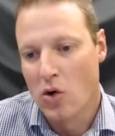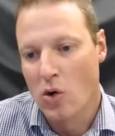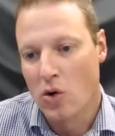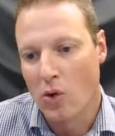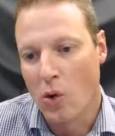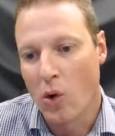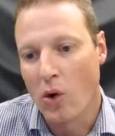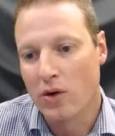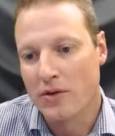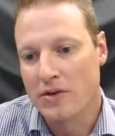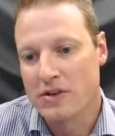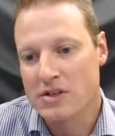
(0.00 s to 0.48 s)

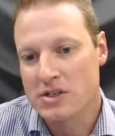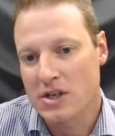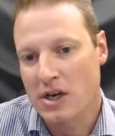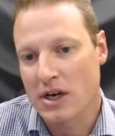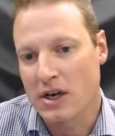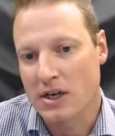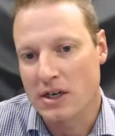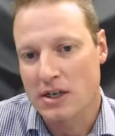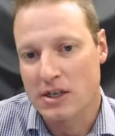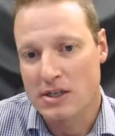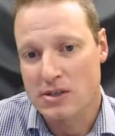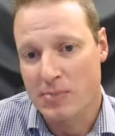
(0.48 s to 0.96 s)
All of a
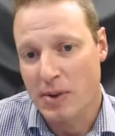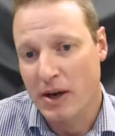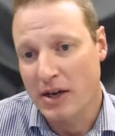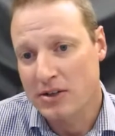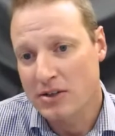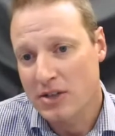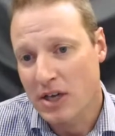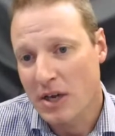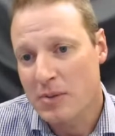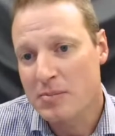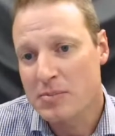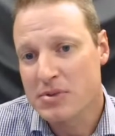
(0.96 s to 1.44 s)
sudden, it's about
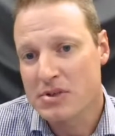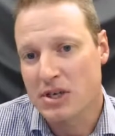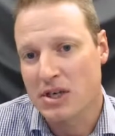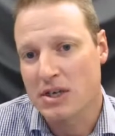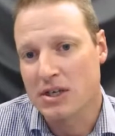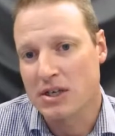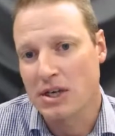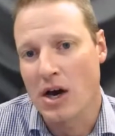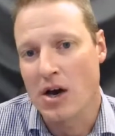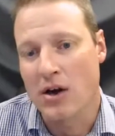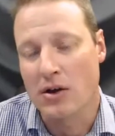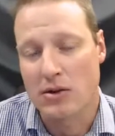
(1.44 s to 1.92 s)
10%
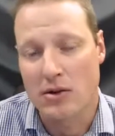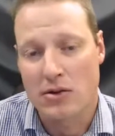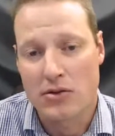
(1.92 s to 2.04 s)
now.